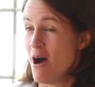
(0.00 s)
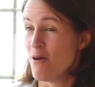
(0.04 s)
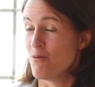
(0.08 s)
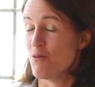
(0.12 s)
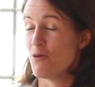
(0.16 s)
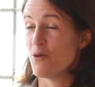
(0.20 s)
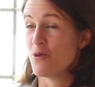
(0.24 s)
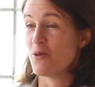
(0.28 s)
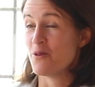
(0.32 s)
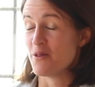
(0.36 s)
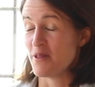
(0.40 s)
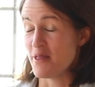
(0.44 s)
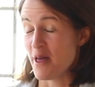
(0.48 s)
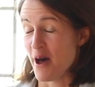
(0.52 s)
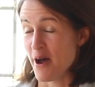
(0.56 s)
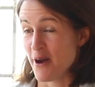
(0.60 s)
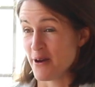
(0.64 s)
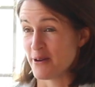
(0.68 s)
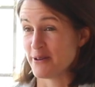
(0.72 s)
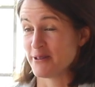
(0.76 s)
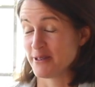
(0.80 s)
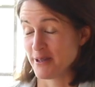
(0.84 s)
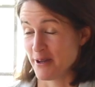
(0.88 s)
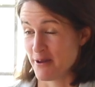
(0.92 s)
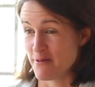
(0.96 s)
Well,
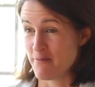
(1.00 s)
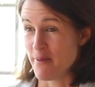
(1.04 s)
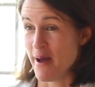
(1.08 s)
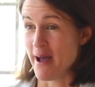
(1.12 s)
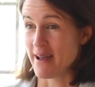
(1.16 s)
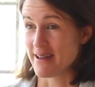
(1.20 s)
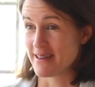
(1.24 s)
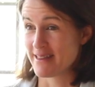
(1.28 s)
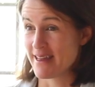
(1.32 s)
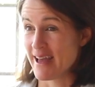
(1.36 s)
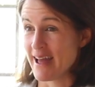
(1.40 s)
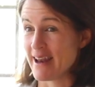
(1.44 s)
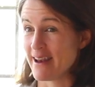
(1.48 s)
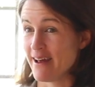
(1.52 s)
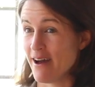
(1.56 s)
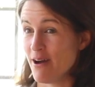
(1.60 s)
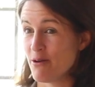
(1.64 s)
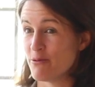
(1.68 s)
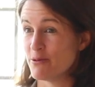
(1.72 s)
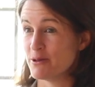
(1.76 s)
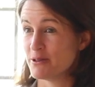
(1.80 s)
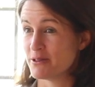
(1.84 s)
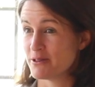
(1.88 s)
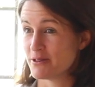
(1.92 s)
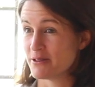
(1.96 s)
no. So back then, I
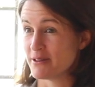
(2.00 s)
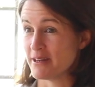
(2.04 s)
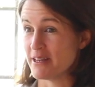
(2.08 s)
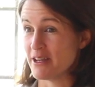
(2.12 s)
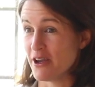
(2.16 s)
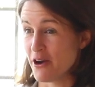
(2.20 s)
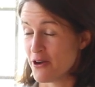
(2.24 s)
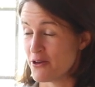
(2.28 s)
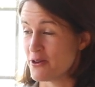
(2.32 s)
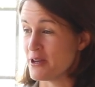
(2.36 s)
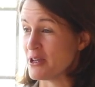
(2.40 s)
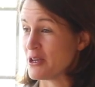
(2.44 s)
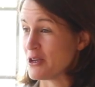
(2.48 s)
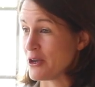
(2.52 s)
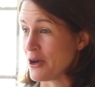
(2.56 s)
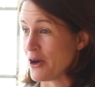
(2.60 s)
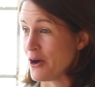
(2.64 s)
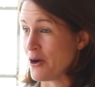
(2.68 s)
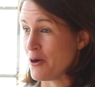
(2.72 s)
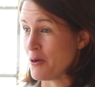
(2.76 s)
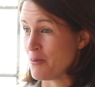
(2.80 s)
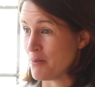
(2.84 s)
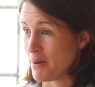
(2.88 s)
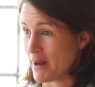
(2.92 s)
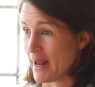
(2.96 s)
was the only
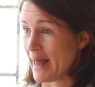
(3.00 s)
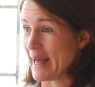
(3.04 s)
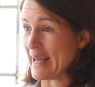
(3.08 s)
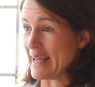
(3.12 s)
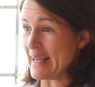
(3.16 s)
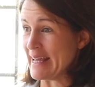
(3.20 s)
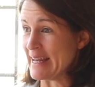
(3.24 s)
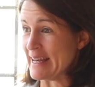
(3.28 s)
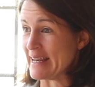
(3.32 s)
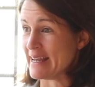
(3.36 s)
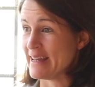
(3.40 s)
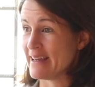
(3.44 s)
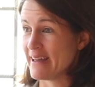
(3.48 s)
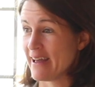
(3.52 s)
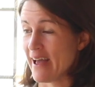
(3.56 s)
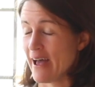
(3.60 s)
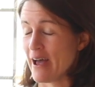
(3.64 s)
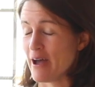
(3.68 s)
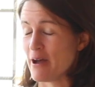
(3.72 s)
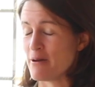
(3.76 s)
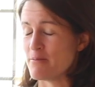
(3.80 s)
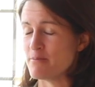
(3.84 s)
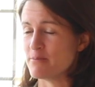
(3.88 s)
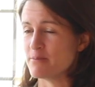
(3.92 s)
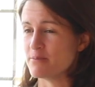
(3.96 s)
girl playing.
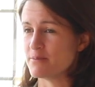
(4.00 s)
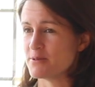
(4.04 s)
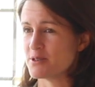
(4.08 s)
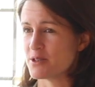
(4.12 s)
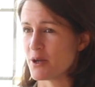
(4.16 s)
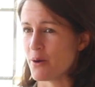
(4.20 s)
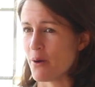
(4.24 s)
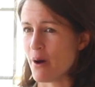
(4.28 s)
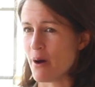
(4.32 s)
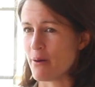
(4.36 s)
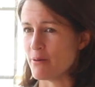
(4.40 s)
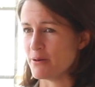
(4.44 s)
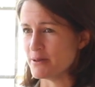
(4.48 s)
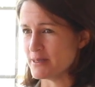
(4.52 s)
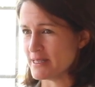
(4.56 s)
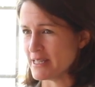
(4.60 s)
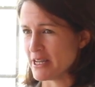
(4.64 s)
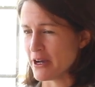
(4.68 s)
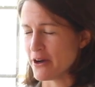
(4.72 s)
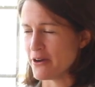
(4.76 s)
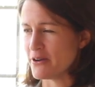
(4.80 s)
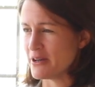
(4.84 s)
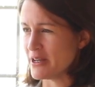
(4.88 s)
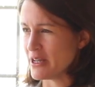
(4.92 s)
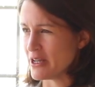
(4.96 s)
So I was
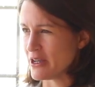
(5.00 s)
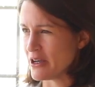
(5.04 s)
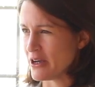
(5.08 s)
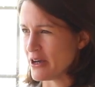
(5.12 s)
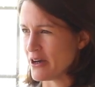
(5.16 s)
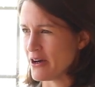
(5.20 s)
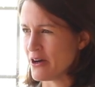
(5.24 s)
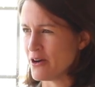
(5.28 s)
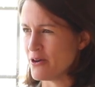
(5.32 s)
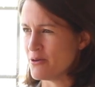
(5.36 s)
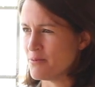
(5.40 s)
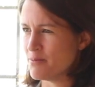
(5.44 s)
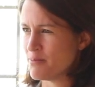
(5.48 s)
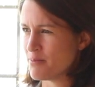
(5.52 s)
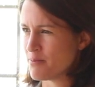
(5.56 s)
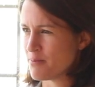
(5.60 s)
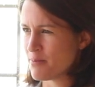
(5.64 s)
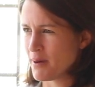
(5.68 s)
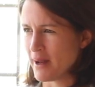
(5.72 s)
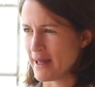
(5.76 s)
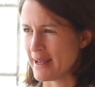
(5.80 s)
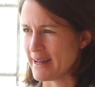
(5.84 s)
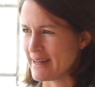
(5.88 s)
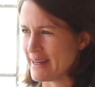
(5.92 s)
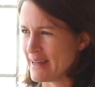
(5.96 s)
the only girl
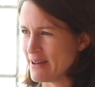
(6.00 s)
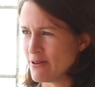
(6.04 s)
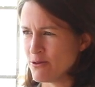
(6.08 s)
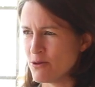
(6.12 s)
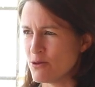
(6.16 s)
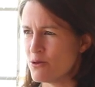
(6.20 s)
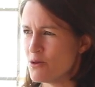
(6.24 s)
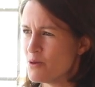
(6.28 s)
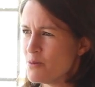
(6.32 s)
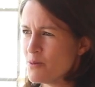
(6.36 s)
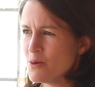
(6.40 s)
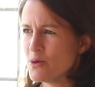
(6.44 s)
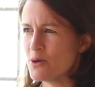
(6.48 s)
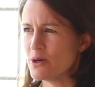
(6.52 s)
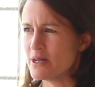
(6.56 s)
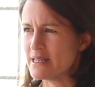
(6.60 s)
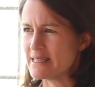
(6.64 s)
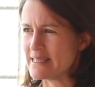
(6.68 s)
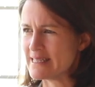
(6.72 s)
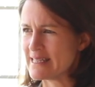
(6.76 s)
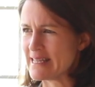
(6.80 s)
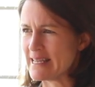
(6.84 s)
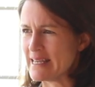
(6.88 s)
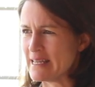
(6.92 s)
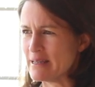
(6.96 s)
played in all the
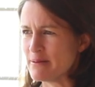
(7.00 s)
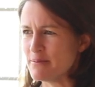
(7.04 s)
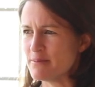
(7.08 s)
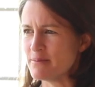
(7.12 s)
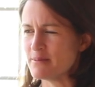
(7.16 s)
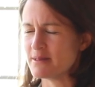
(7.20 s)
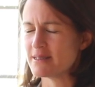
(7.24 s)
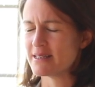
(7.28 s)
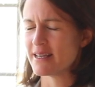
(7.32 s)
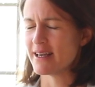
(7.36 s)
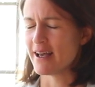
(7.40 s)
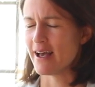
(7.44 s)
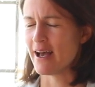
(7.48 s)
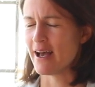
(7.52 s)
boys' teams